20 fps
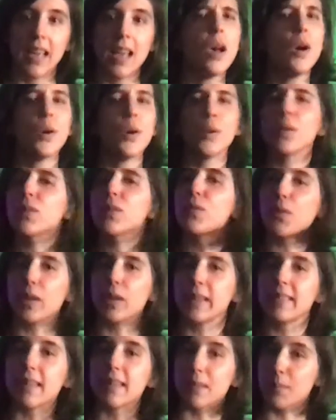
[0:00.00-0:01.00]
Whose
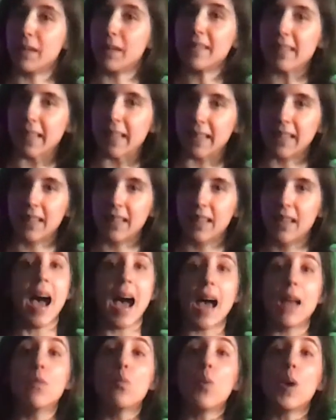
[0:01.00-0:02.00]
voice is missing?
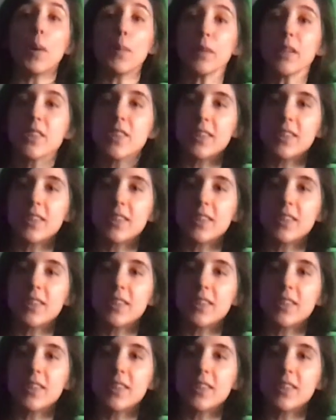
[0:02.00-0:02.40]
And what would your